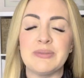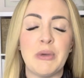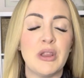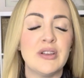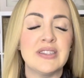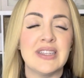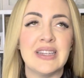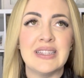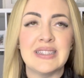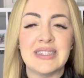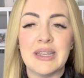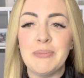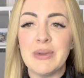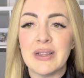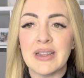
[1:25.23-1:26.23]
Smaller cities
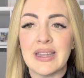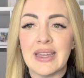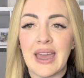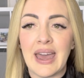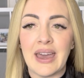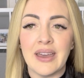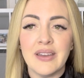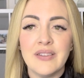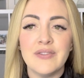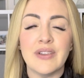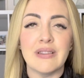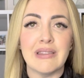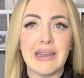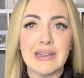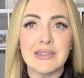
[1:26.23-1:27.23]
typically have
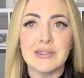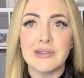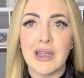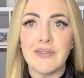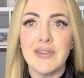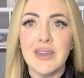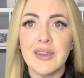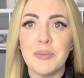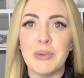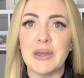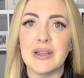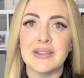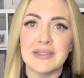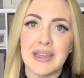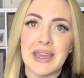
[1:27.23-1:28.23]
less traffic
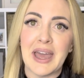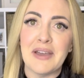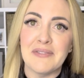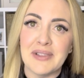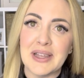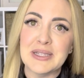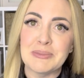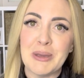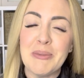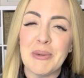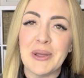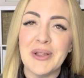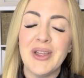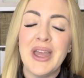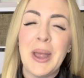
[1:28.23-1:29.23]
because they have less
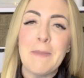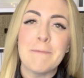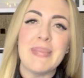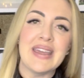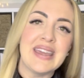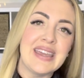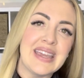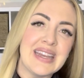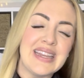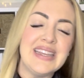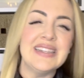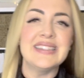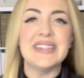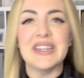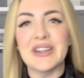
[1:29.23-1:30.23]
people, making it
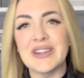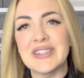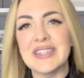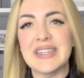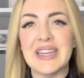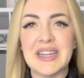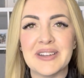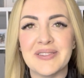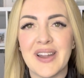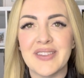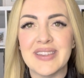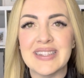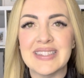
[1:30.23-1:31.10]
easier to get around the